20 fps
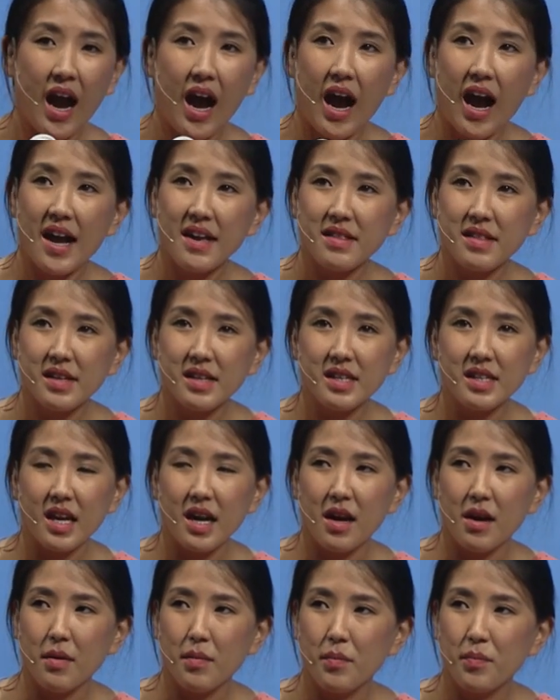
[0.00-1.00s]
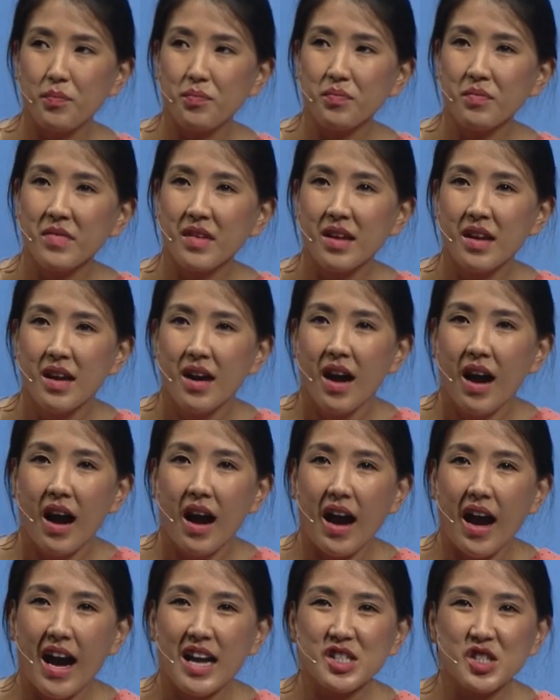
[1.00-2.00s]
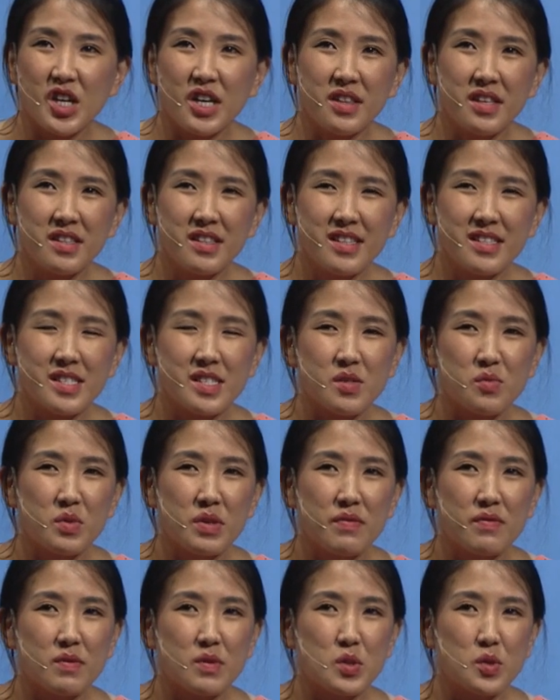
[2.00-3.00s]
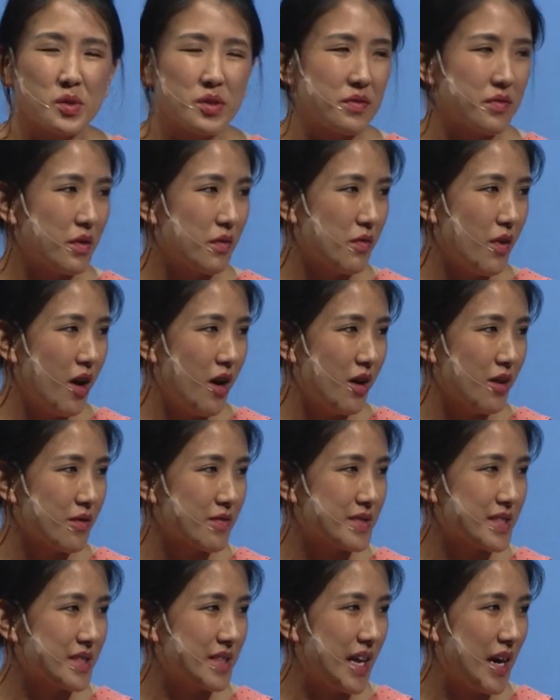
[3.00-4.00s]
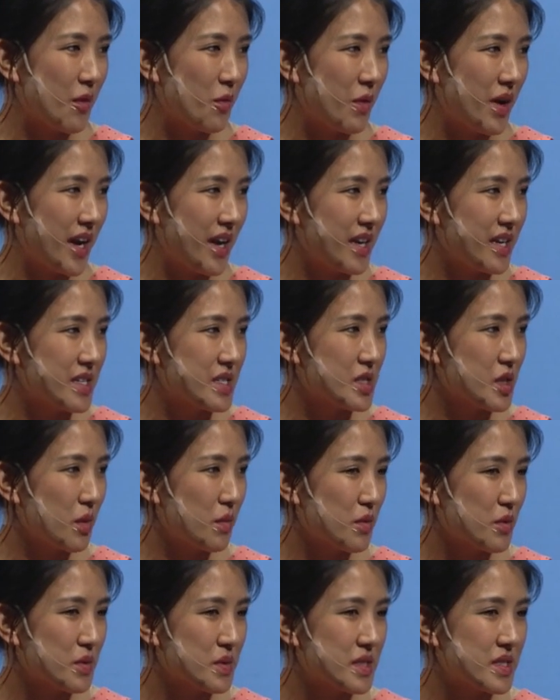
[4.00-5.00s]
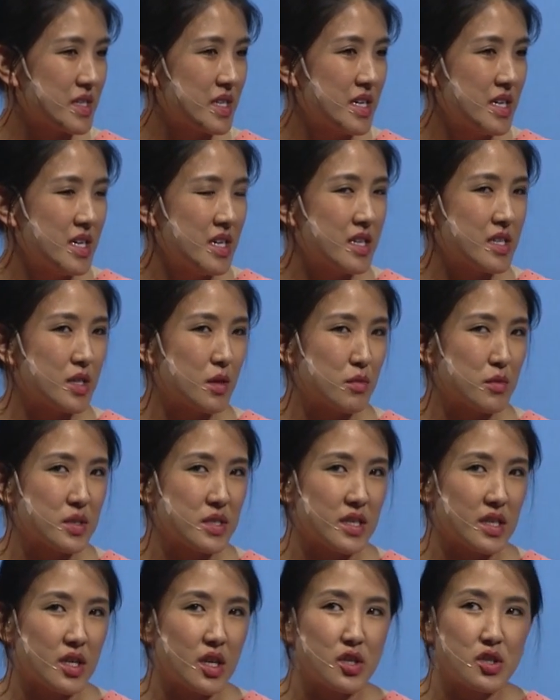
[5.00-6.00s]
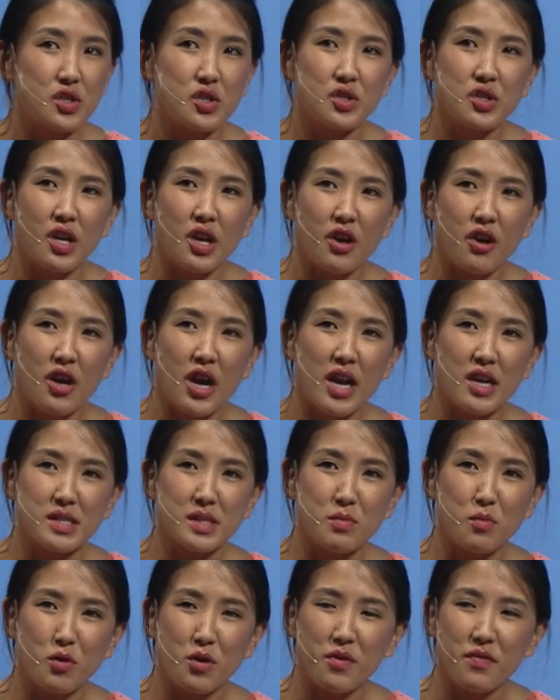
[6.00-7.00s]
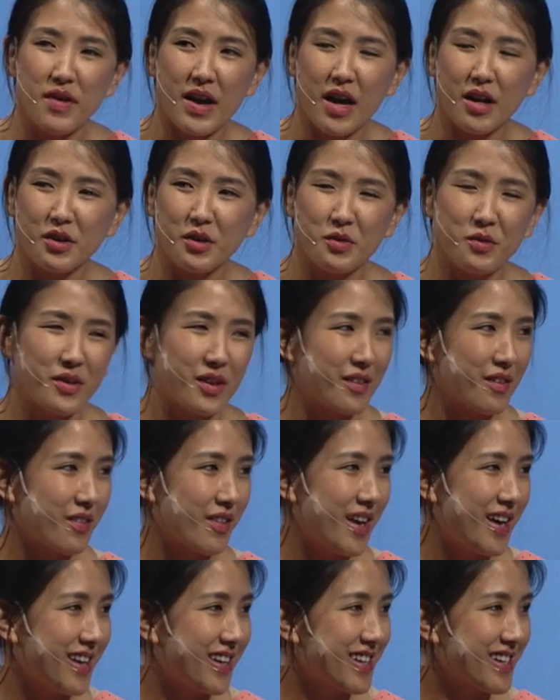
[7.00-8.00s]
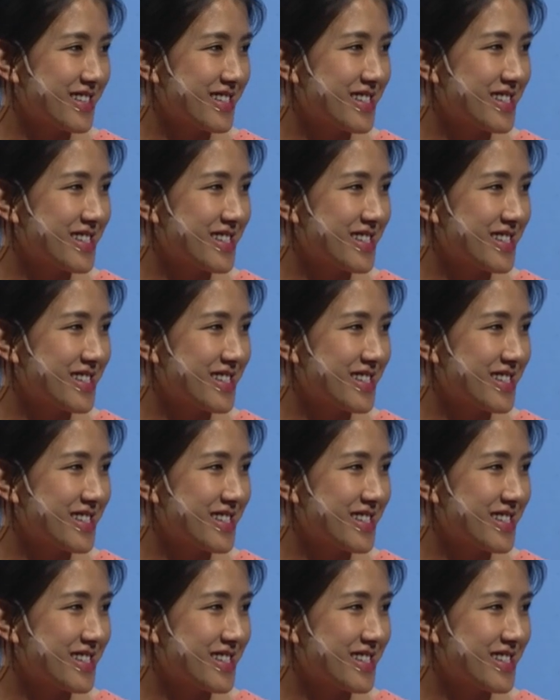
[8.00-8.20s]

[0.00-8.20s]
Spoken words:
I think. Actually, I think we've sort of evolved in that way. It's almost like a share has more value than a like.